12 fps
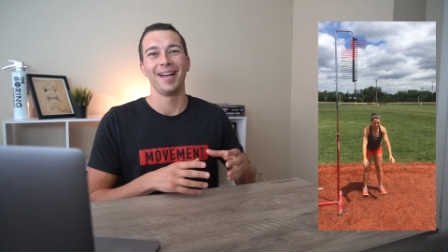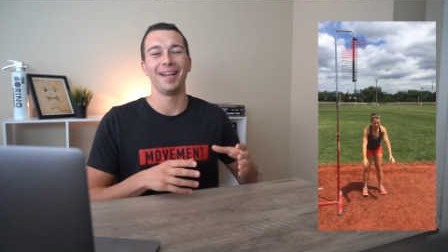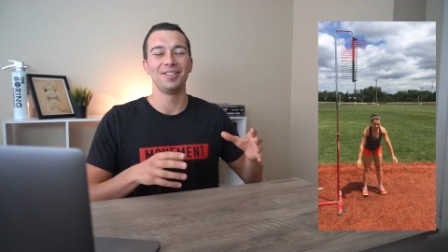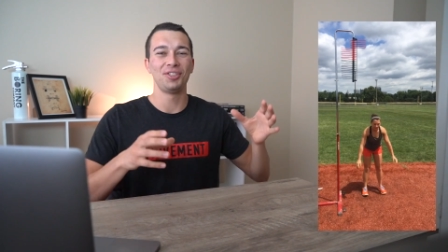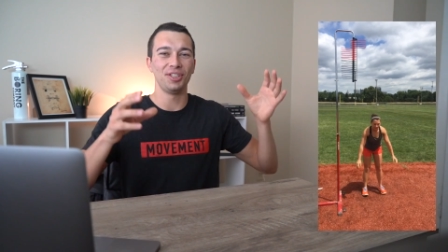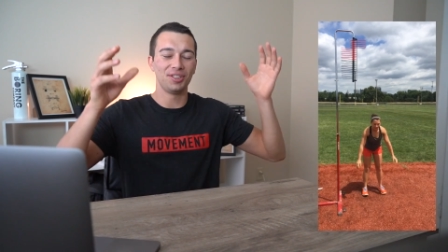
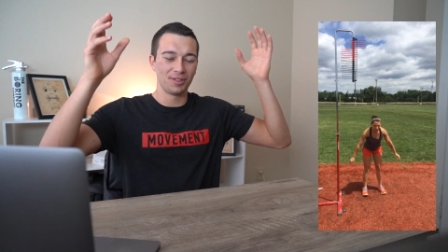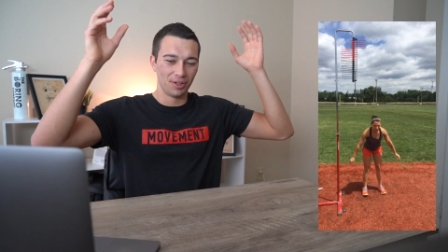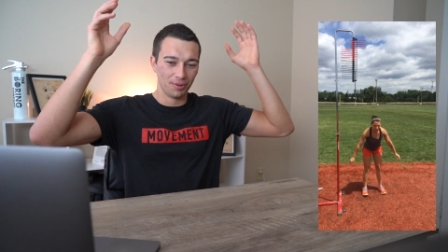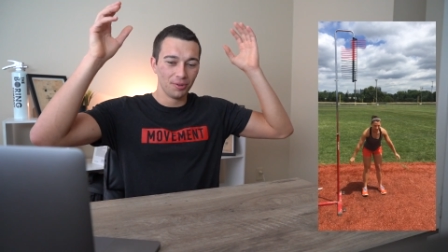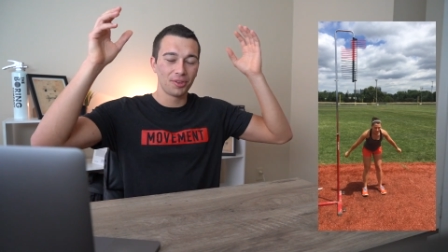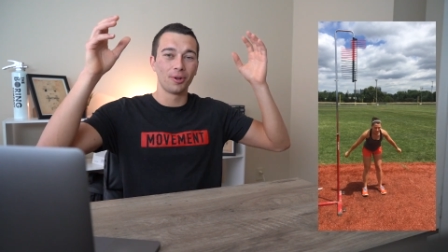and she's
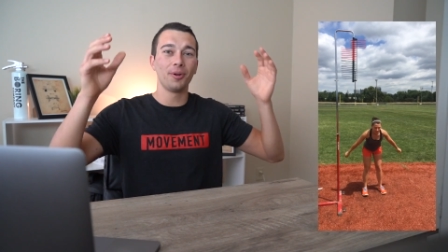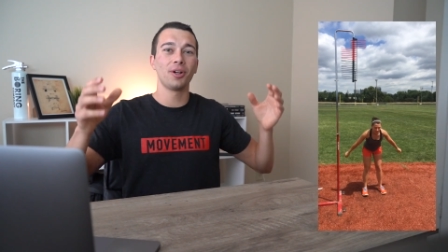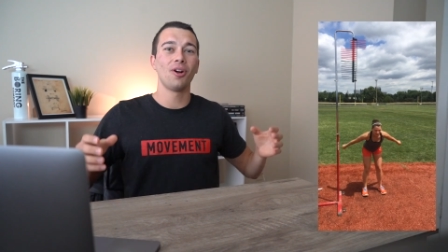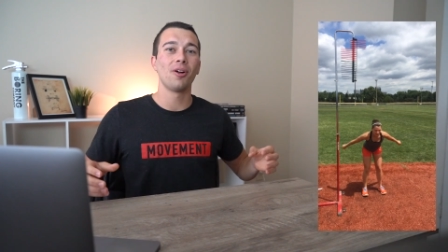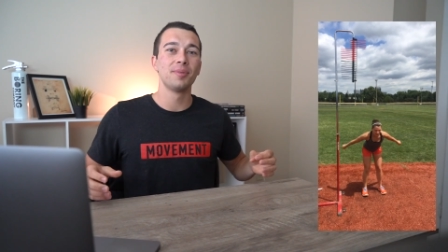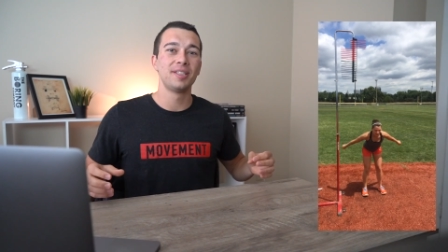throwing
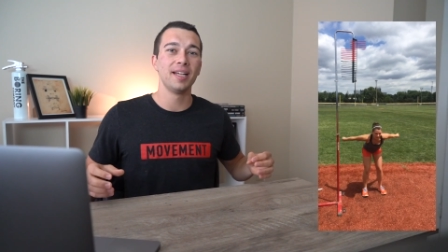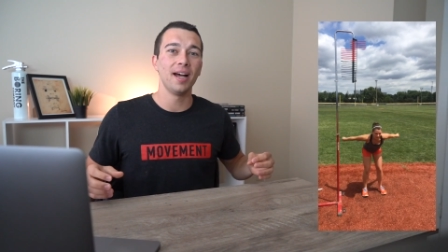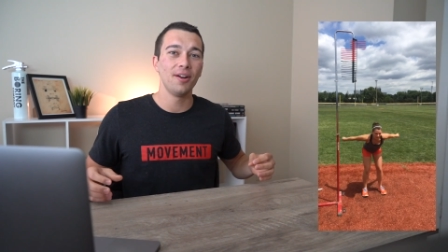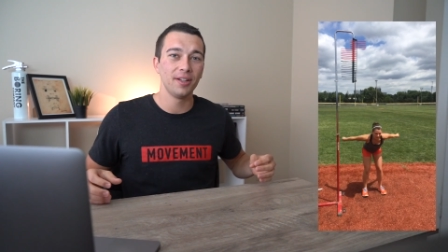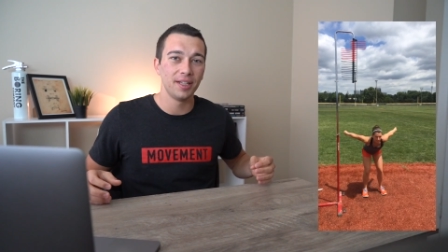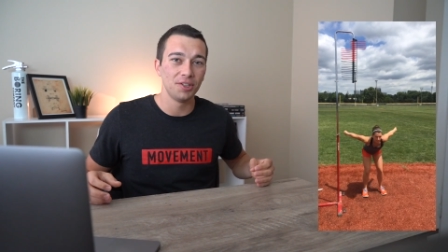her arms
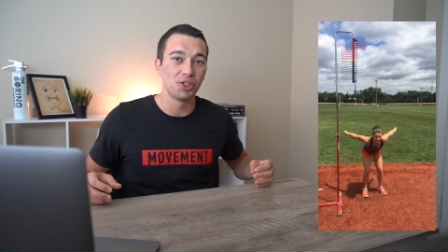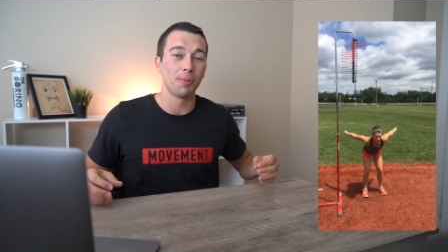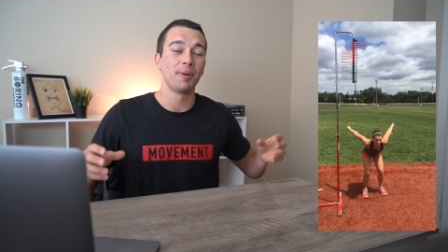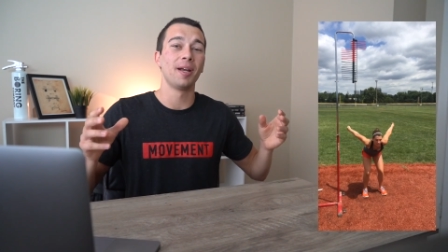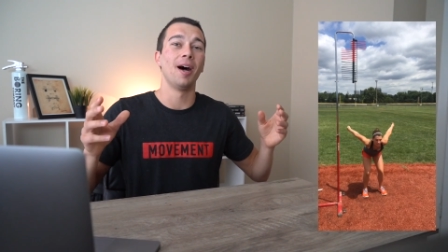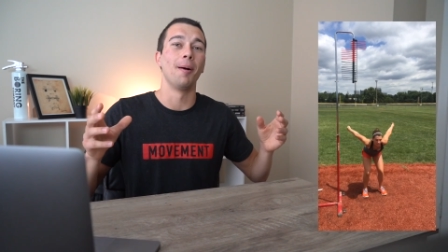down and then
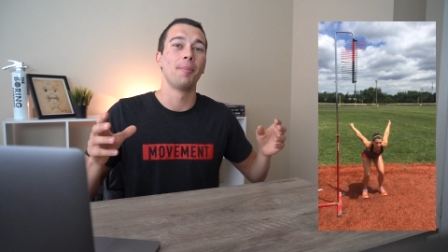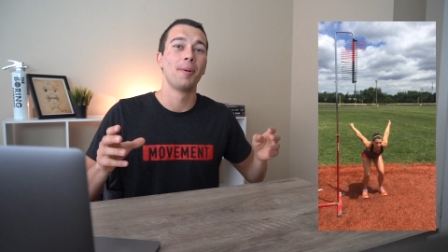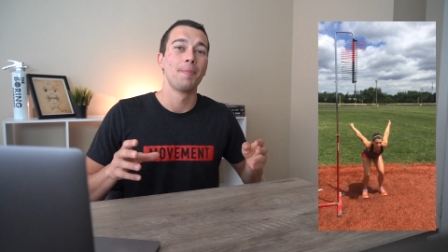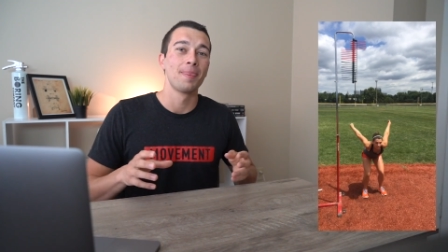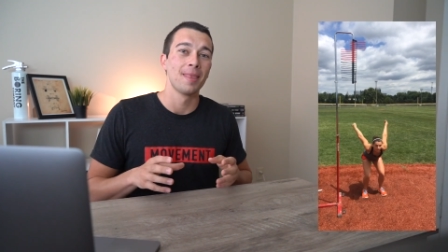jumping up.